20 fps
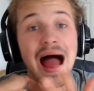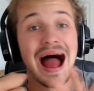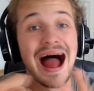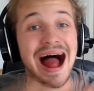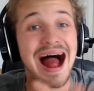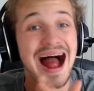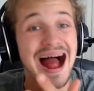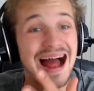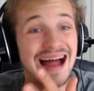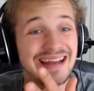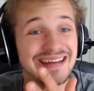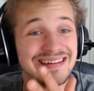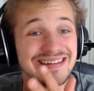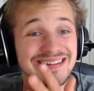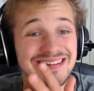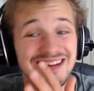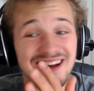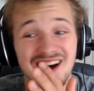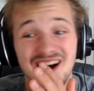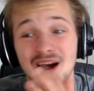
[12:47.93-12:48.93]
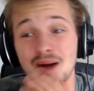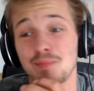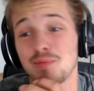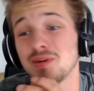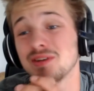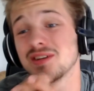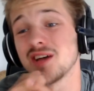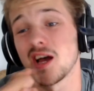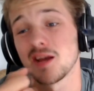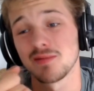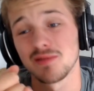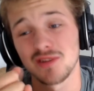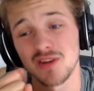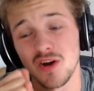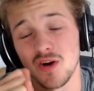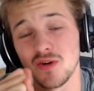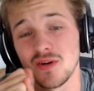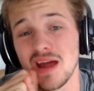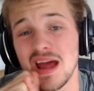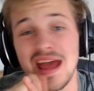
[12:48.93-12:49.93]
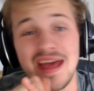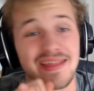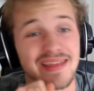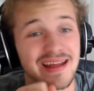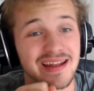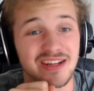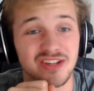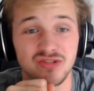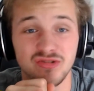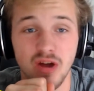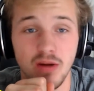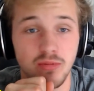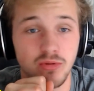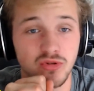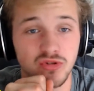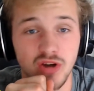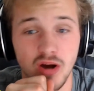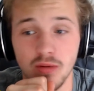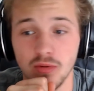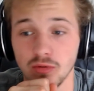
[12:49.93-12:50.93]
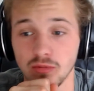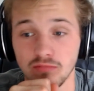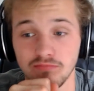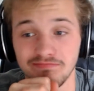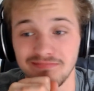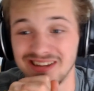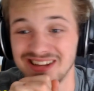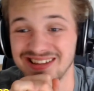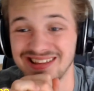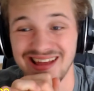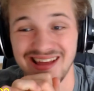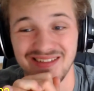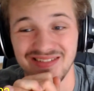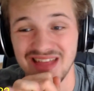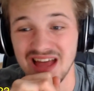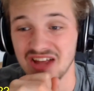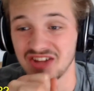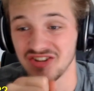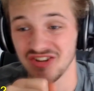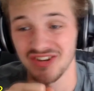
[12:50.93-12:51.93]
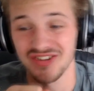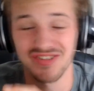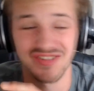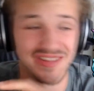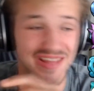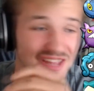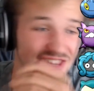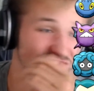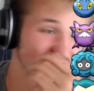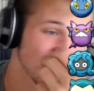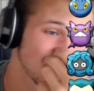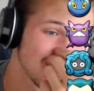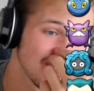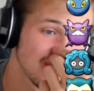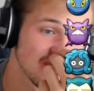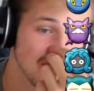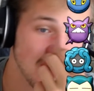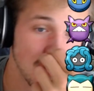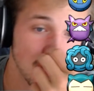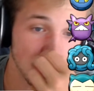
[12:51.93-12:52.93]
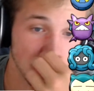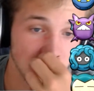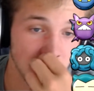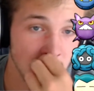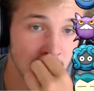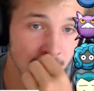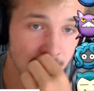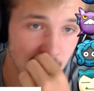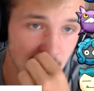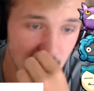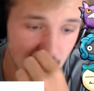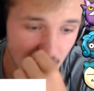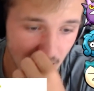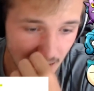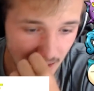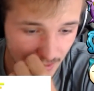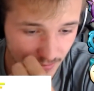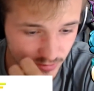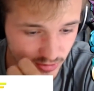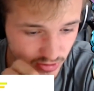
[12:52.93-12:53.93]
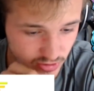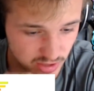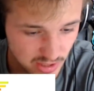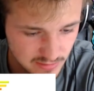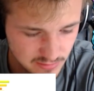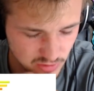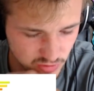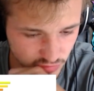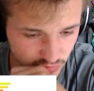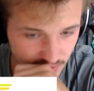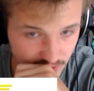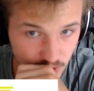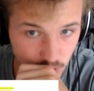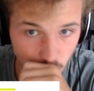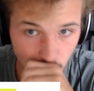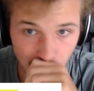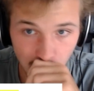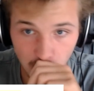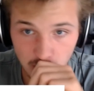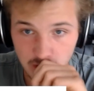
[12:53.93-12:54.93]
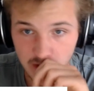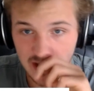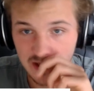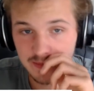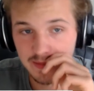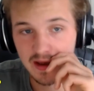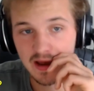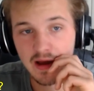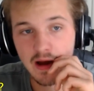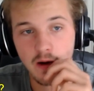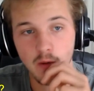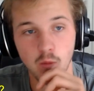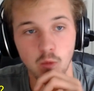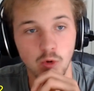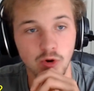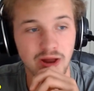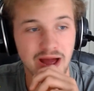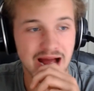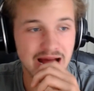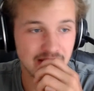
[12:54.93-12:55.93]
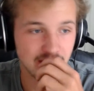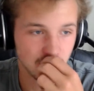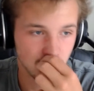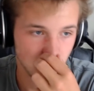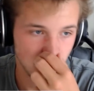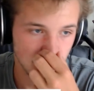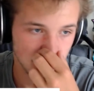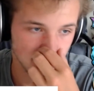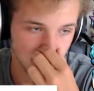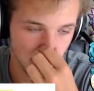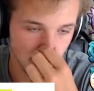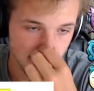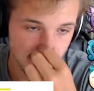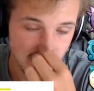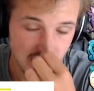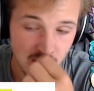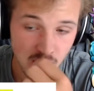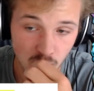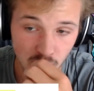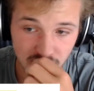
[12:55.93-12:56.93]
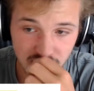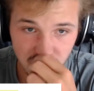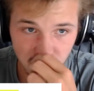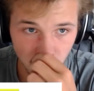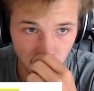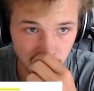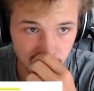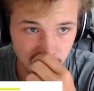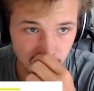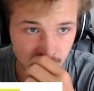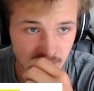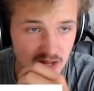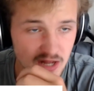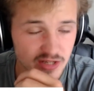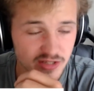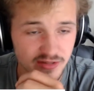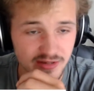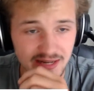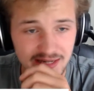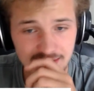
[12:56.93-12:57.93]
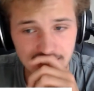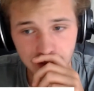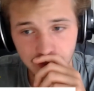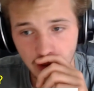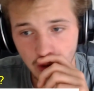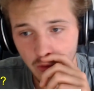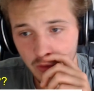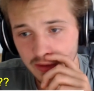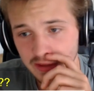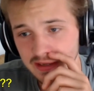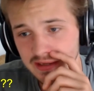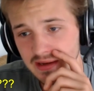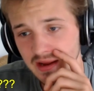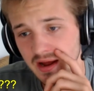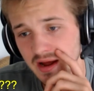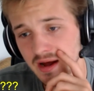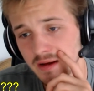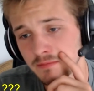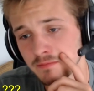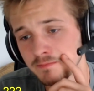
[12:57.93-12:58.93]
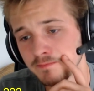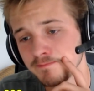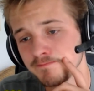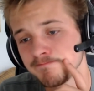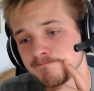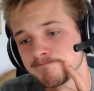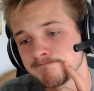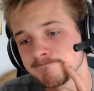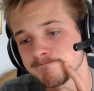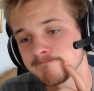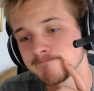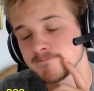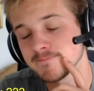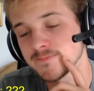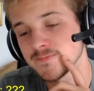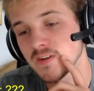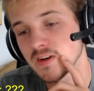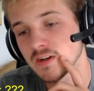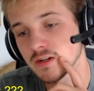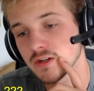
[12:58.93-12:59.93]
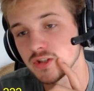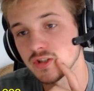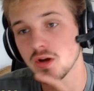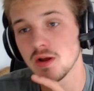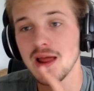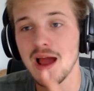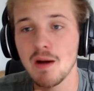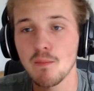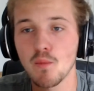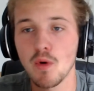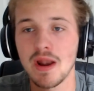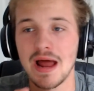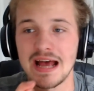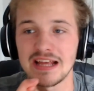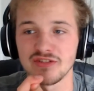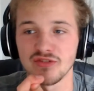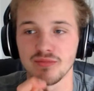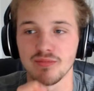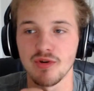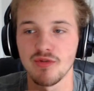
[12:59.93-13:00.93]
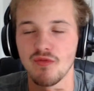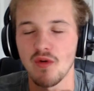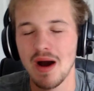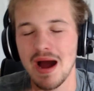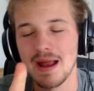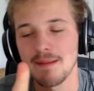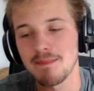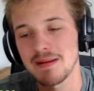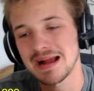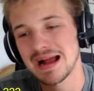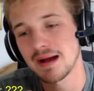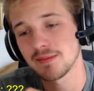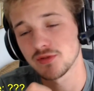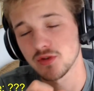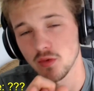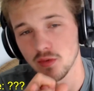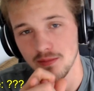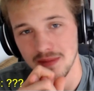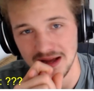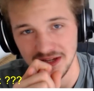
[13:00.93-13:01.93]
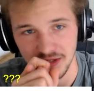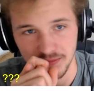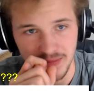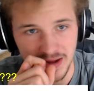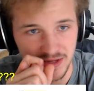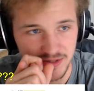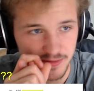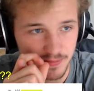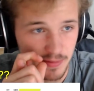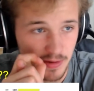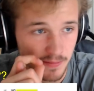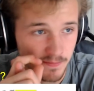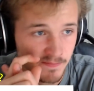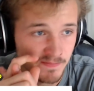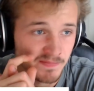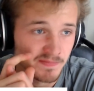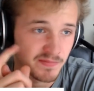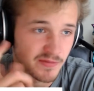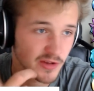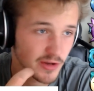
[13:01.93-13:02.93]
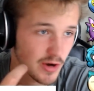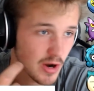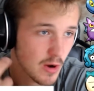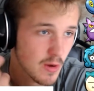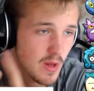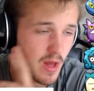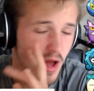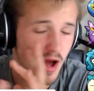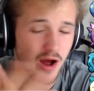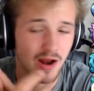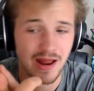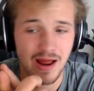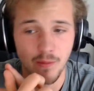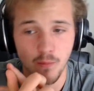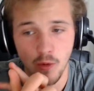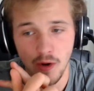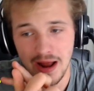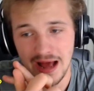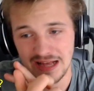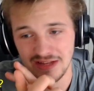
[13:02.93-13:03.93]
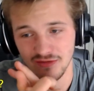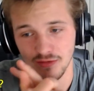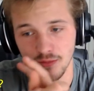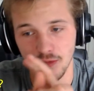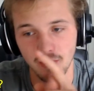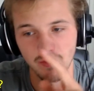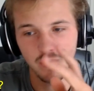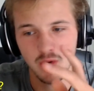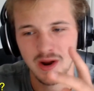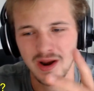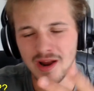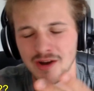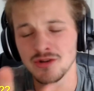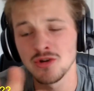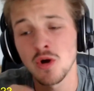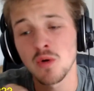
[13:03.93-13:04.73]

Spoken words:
and I bring Seismitoad, then it's trouble. They're just in trouble, you know. So Seismitoad is really cool. It also gives me a Water and a Grass core, which is awesome. So next up, I wanted because I only had one hazard removal. I had Mega-Absol with Magic Bounce, but you know, I only had one hazard removal, and I knew I